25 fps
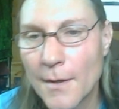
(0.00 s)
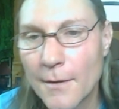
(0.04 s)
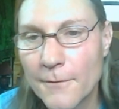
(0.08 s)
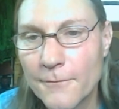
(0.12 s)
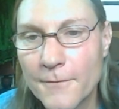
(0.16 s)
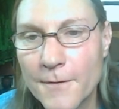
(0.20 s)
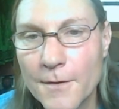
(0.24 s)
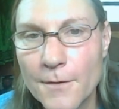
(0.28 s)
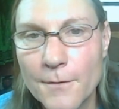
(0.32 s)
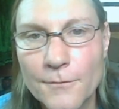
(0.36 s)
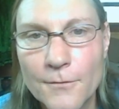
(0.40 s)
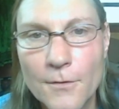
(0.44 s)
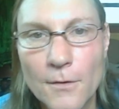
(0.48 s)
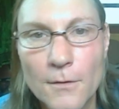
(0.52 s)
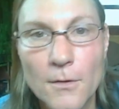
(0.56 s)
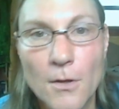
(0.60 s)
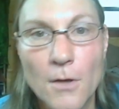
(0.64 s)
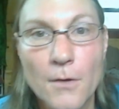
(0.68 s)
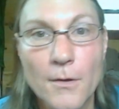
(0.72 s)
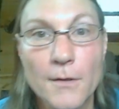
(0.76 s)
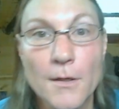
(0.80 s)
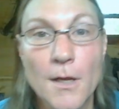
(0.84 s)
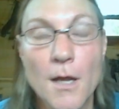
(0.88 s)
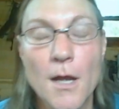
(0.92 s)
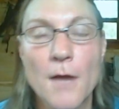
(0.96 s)
video's gone
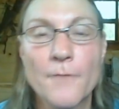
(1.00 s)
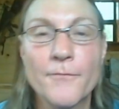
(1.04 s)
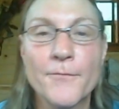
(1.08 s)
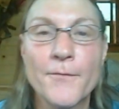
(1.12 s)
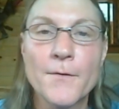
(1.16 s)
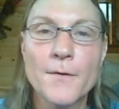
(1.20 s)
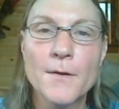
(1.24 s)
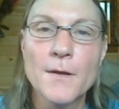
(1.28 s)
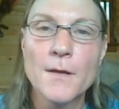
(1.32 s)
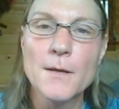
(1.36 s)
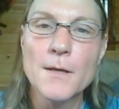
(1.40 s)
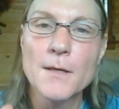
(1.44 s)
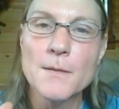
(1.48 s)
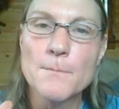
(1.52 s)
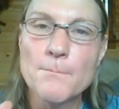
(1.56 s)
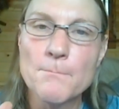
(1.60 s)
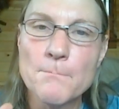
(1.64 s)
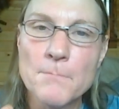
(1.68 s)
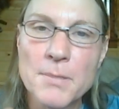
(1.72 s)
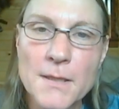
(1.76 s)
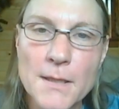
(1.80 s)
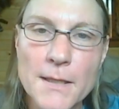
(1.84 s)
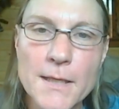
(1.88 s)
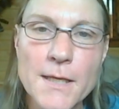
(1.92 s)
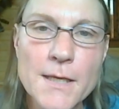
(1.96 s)
long enough.
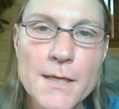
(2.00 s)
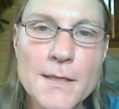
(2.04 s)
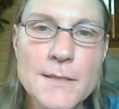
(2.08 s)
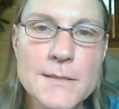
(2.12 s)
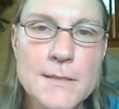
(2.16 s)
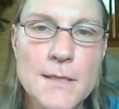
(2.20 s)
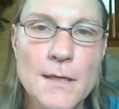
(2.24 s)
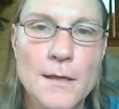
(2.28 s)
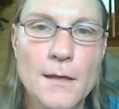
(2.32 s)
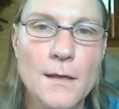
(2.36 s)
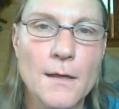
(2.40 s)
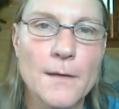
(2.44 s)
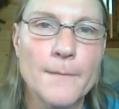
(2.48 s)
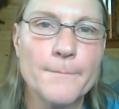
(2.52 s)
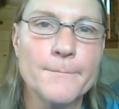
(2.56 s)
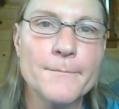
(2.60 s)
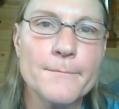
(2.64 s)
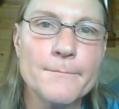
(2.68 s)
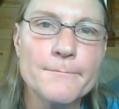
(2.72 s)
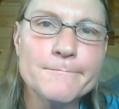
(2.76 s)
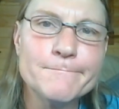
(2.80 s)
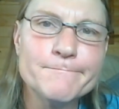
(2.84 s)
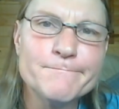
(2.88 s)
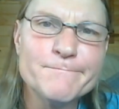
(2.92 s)
Please um,